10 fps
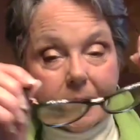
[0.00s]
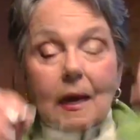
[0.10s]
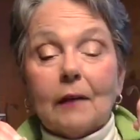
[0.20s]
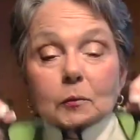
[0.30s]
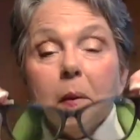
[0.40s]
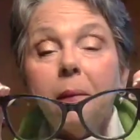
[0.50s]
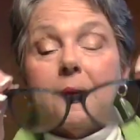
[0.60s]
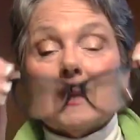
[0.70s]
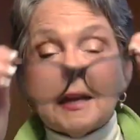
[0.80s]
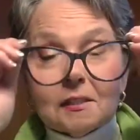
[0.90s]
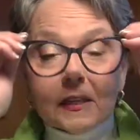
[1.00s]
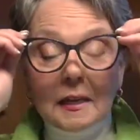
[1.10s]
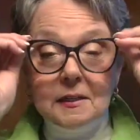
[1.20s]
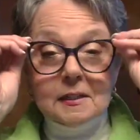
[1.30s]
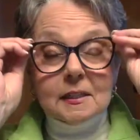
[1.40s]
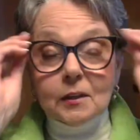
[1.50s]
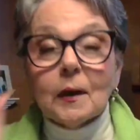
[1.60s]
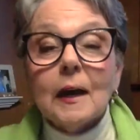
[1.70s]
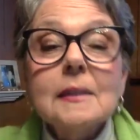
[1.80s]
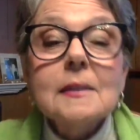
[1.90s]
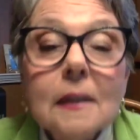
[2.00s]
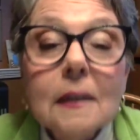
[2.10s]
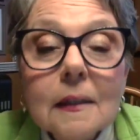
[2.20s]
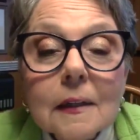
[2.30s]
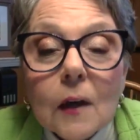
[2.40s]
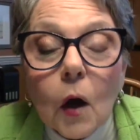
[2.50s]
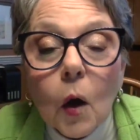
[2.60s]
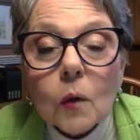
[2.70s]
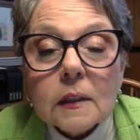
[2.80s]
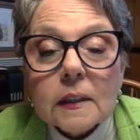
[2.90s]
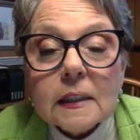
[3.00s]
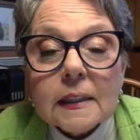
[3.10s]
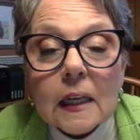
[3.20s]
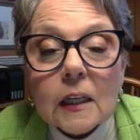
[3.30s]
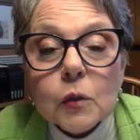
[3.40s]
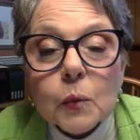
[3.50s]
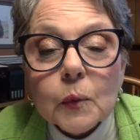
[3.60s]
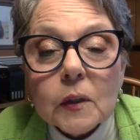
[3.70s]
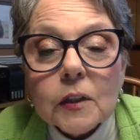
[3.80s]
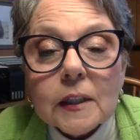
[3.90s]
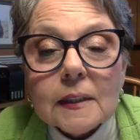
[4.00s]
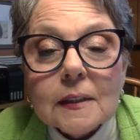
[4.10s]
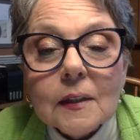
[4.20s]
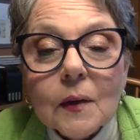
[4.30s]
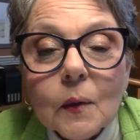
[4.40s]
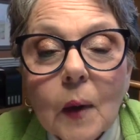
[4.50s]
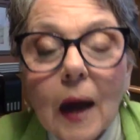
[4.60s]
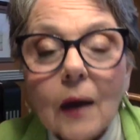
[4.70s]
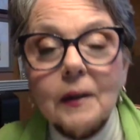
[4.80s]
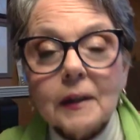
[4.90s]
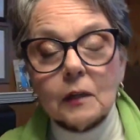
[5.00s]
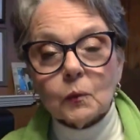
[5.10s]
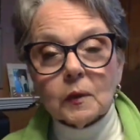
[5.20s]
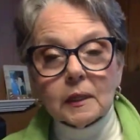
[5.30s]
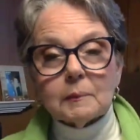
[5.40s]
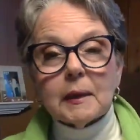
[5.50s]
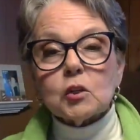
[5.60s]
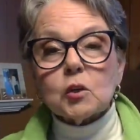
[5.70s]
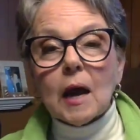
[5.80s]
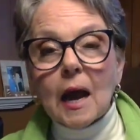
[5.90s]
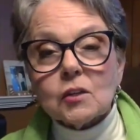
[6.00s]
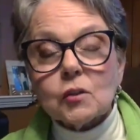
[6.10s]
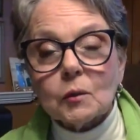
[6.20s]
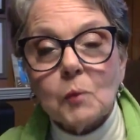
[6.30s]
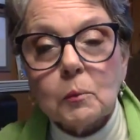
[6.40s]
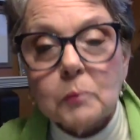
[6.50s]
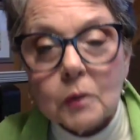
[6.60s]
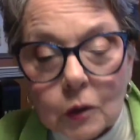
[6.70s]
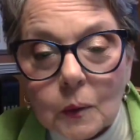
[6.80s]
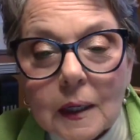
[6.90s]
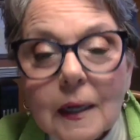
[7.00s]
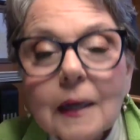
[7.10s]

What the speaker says: I have to put my glasses on to see your eyes. Oh, Linda, that looks real good. Wow. And it really makes your eyes look more blue.